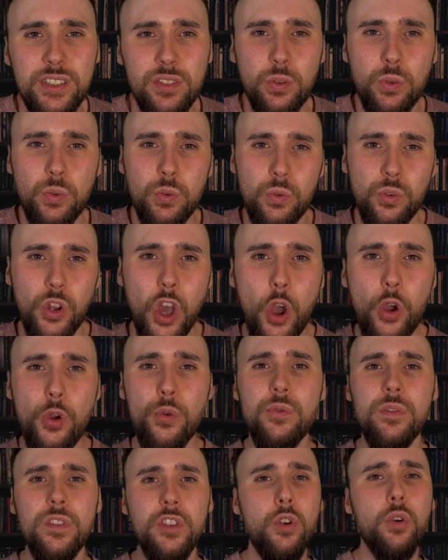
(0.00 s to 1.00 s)
called
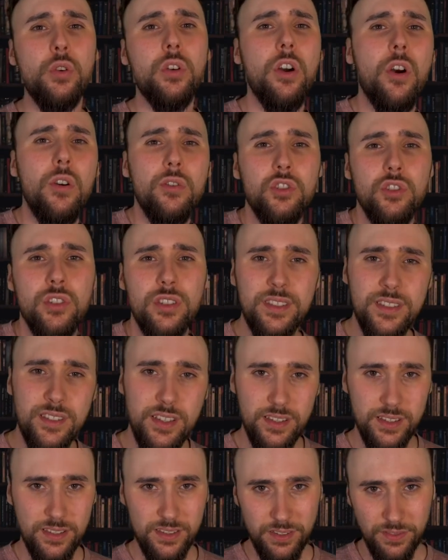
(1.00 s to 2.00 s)
Own Your
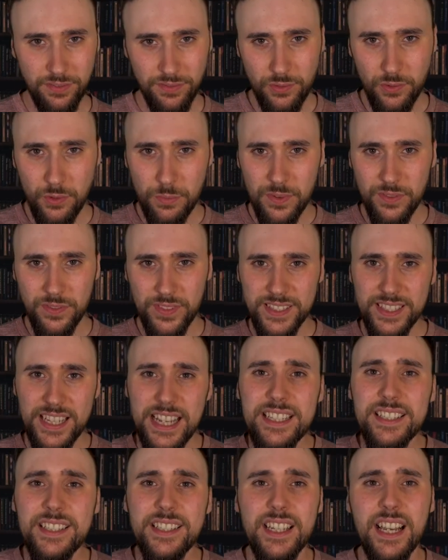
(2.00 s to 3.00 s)
Consciousness, a form of
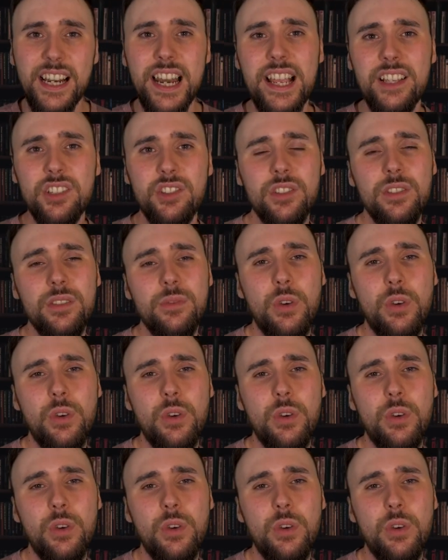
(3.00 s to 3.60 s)
data collection